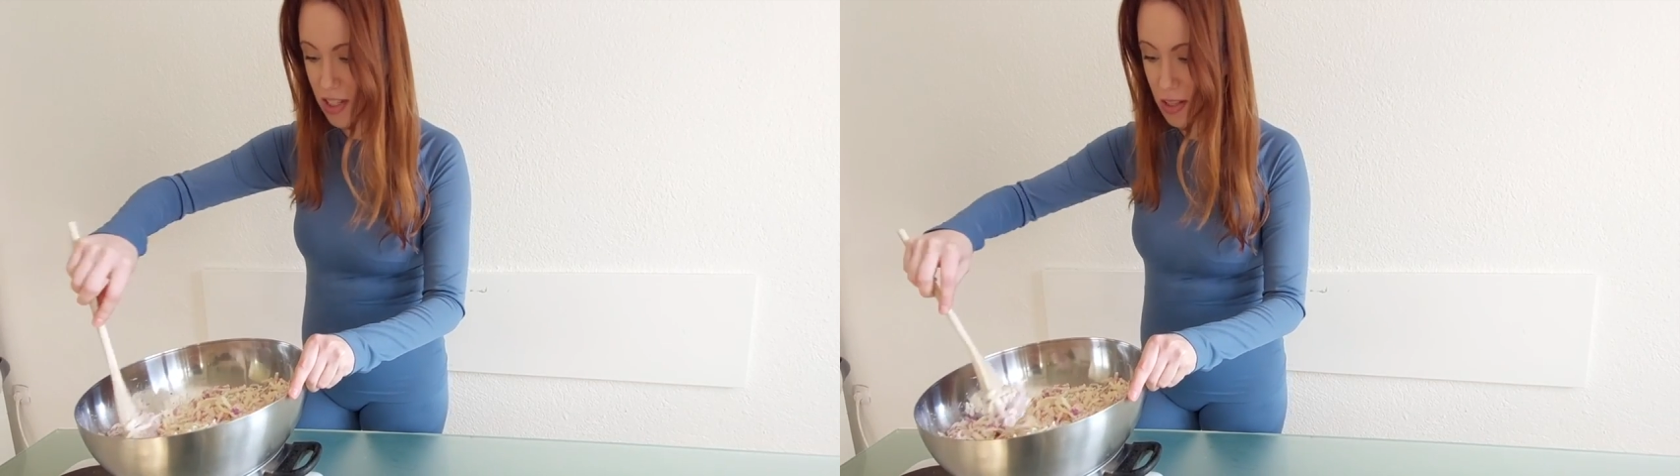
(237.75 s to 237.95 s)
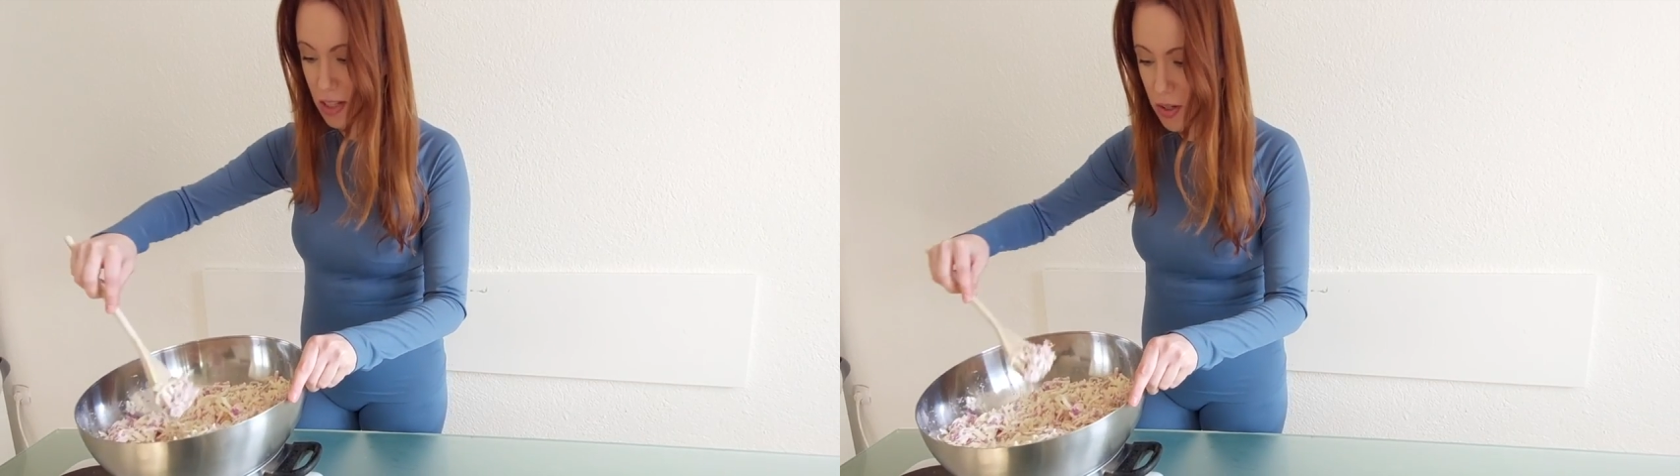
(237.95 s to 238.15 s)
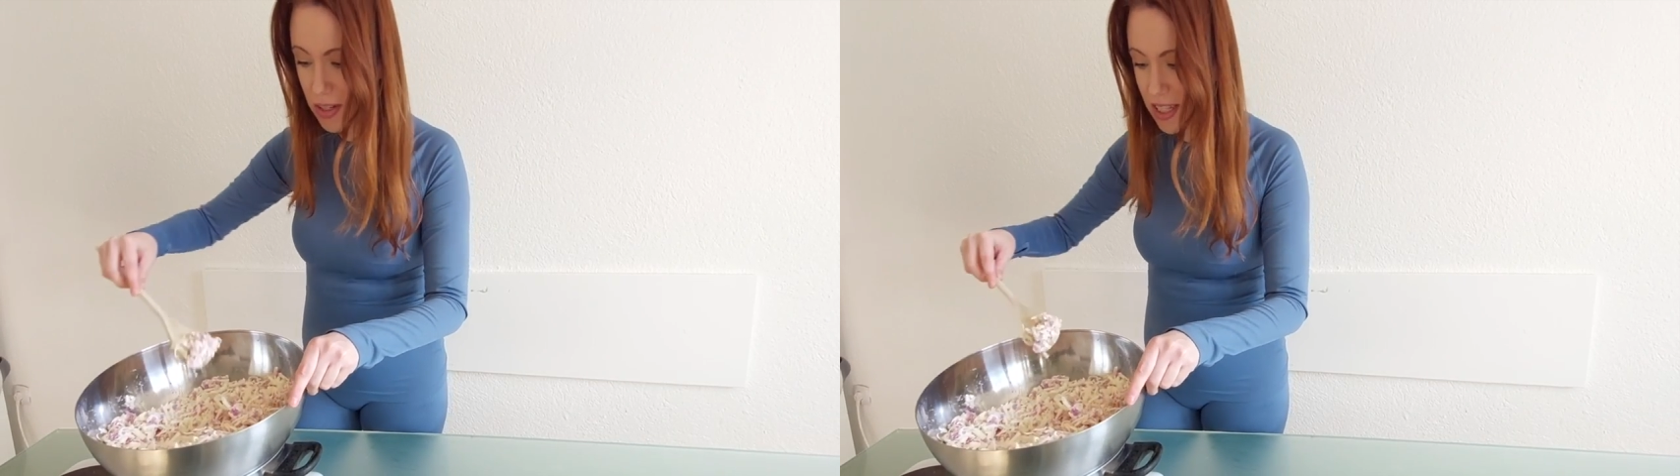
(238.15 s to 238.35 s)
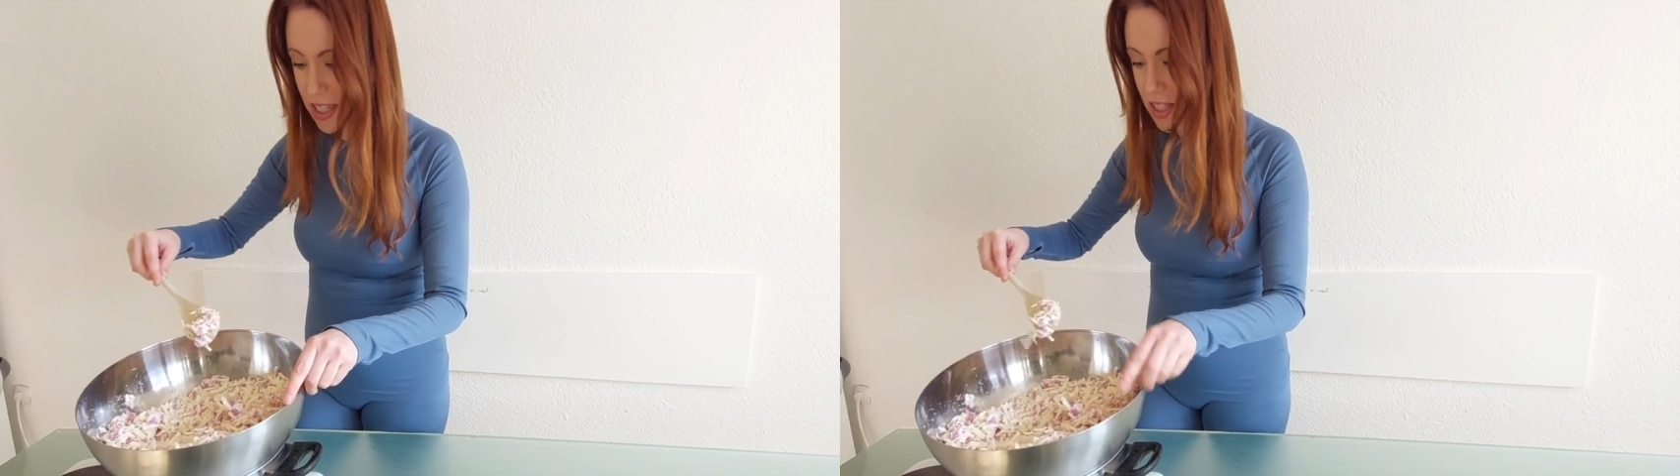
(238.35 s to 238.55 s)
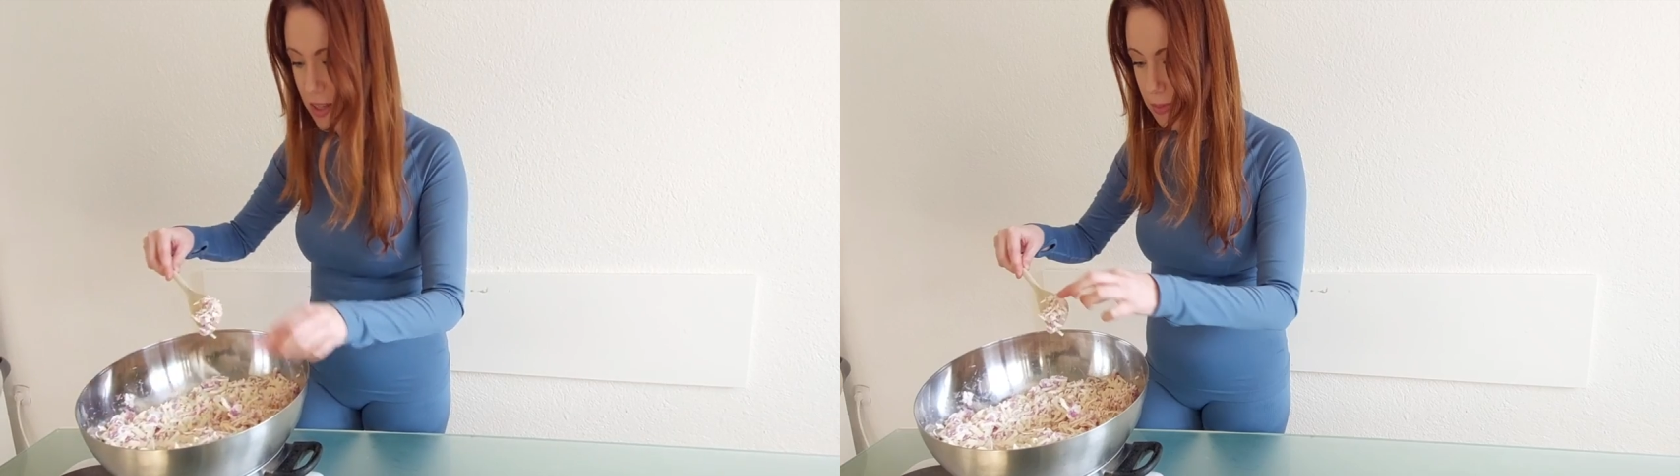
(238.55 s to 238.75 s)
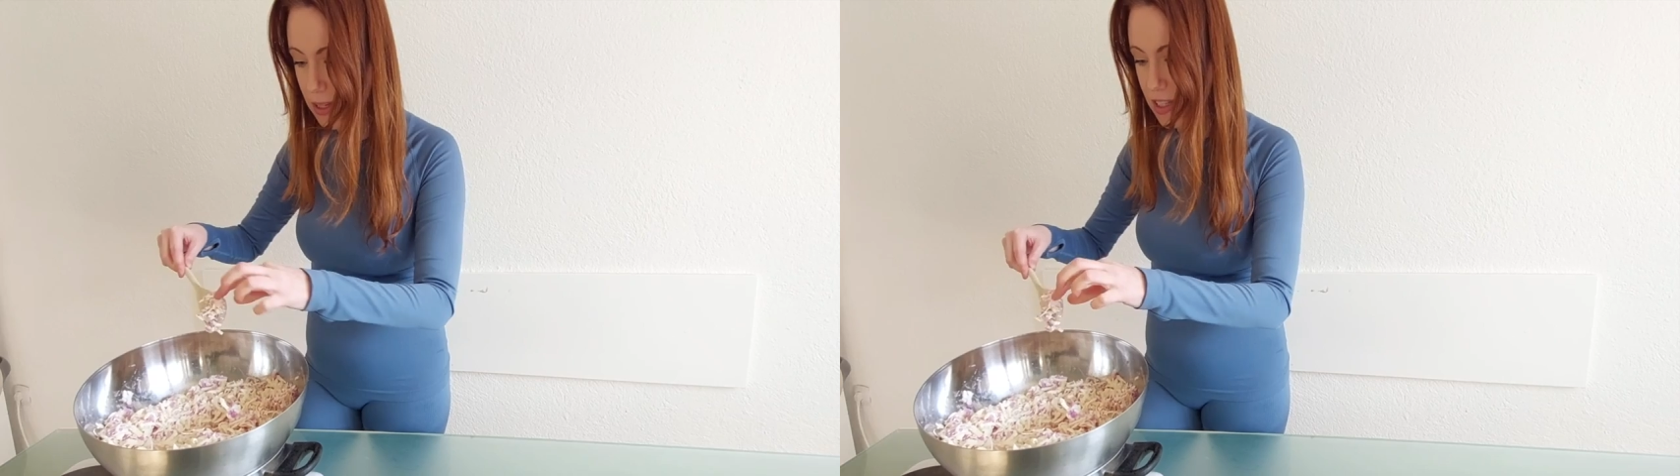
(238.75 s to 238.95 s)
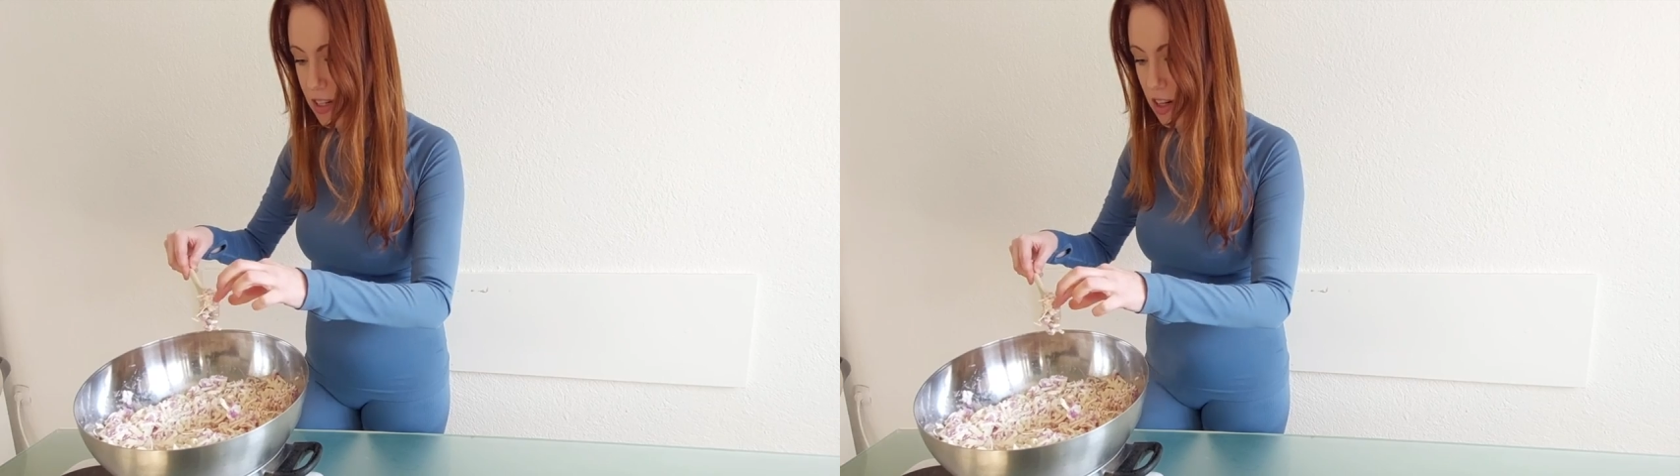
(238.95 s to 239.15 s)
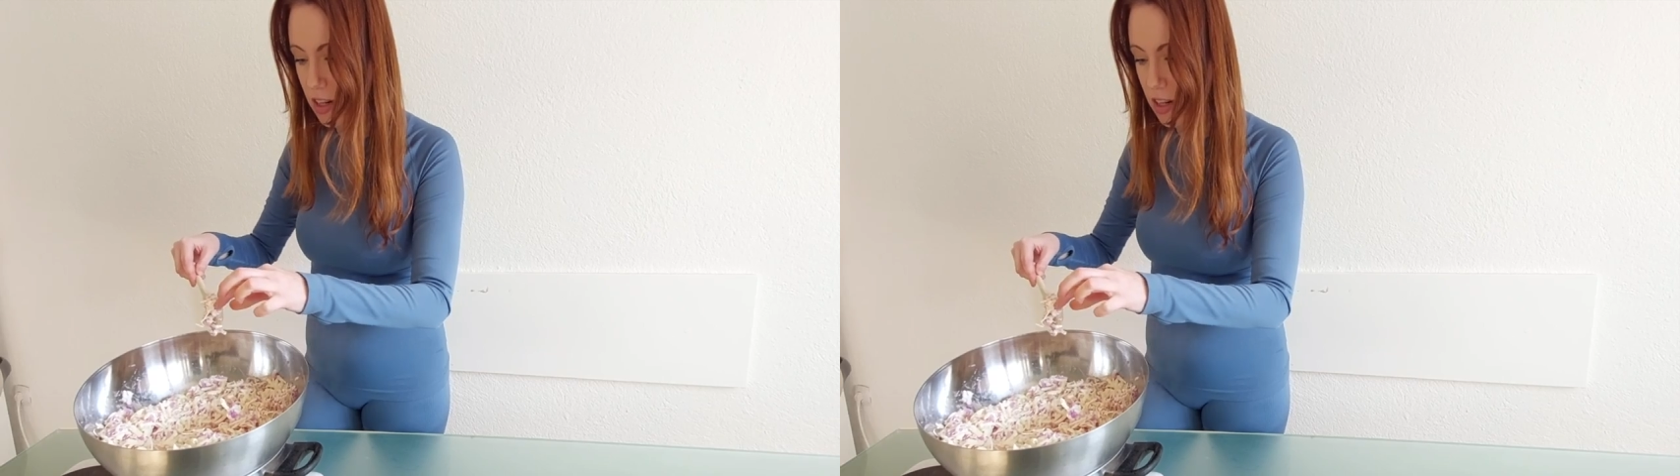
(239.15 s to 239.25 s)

you can see some pieces are